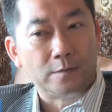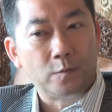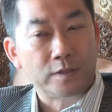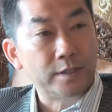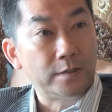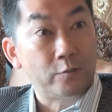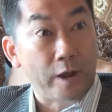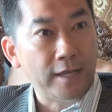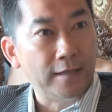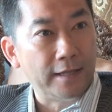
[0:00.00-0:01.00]
wasn't
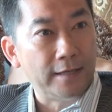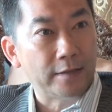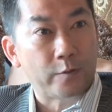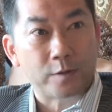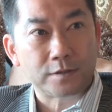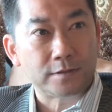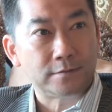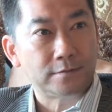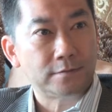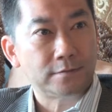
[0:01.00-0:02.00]
regulated. There
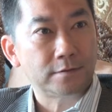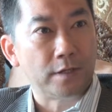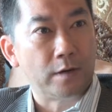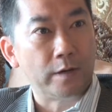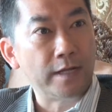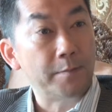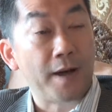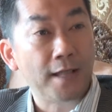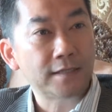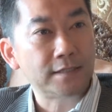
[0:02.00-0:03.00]
wasn't, any
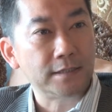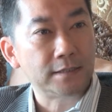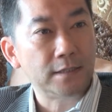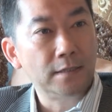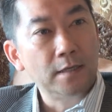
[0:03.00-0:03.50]
policies.